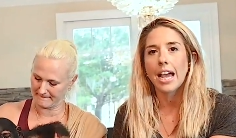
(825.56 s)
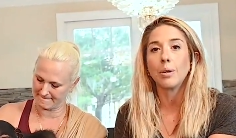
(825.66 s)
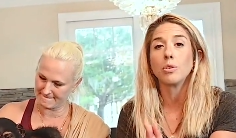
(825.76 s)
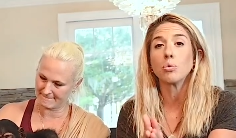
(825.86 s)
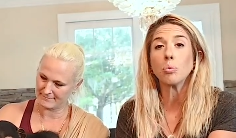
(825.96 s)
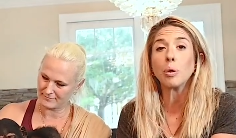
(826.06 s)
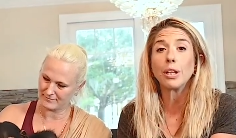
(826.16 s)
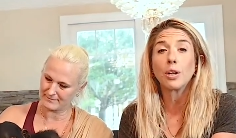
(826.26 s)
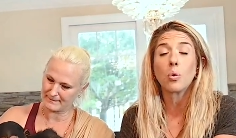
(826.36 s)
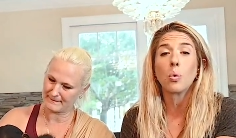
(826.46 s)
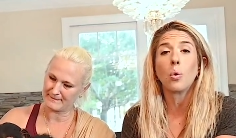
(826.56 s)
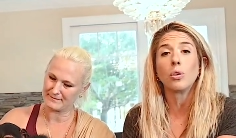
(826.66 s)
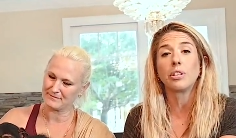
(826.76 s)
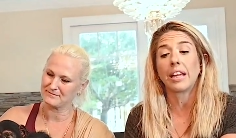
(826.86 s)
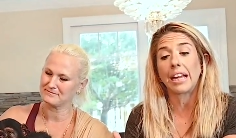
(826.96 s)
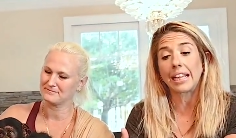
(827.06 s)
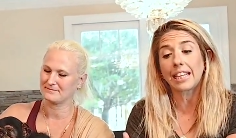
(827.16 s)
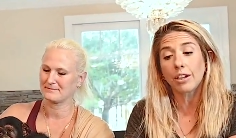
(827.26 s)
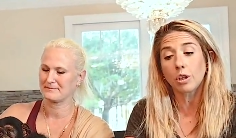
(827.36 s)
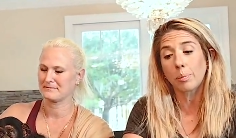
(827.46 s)
Speaker 1: and it was really cool to
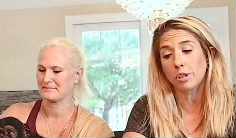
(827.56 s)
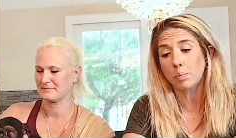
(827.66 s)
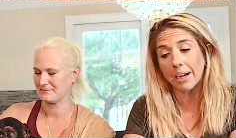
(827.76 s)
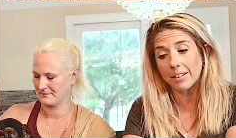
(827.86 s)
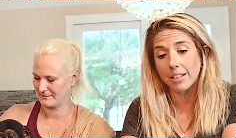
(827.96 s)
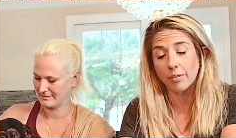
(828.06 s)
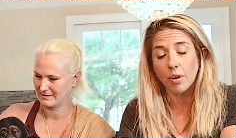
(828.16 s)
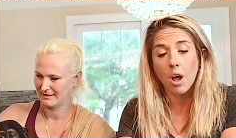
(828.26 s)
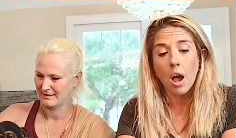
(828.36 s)
hear the perspective